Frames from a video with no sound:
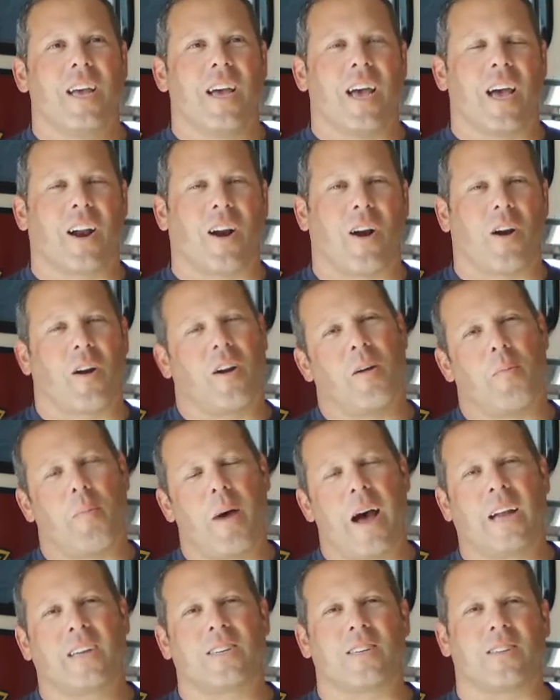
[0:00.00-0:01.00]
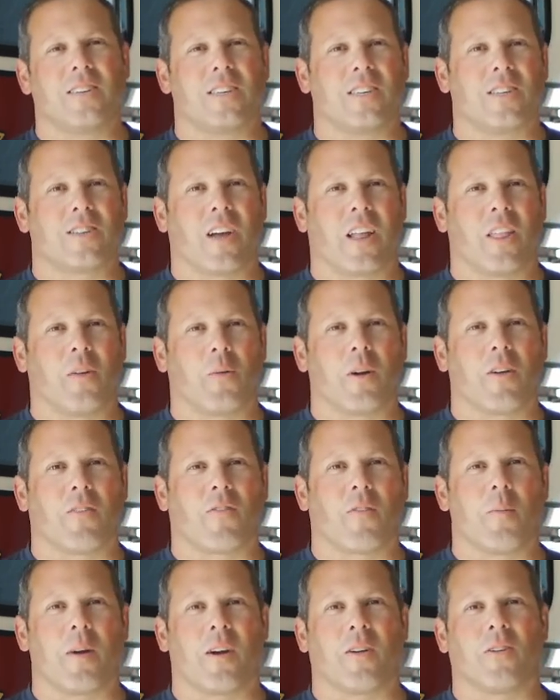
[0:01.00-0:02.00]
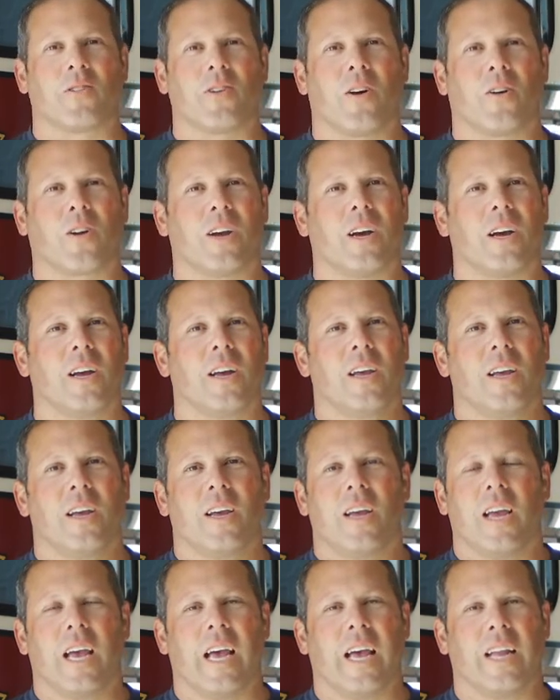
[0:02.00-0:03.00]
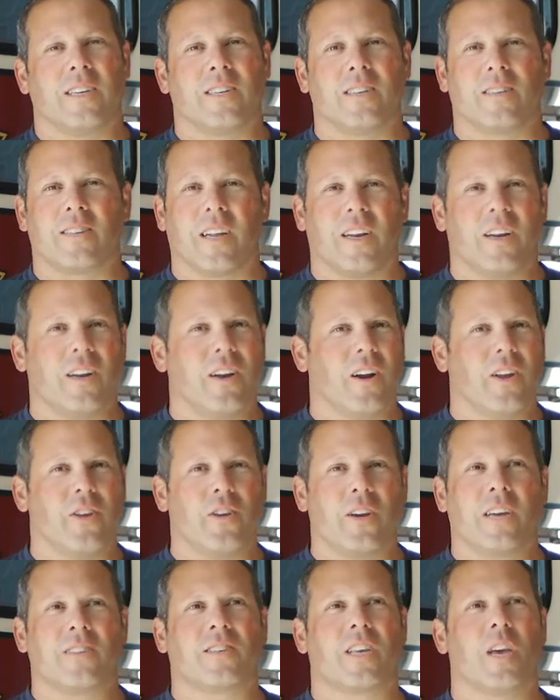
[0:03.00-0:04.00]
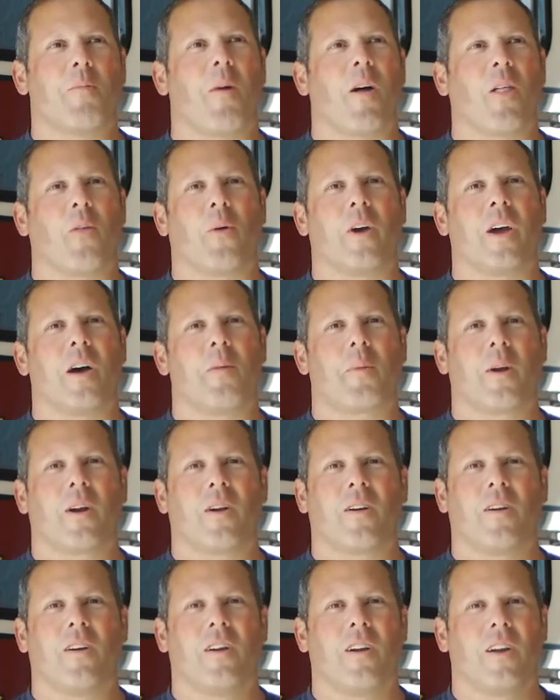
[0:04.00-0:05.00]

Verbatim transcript: and our patches, and she saw that we were from Arizona, and she said, you guys came all the way up here?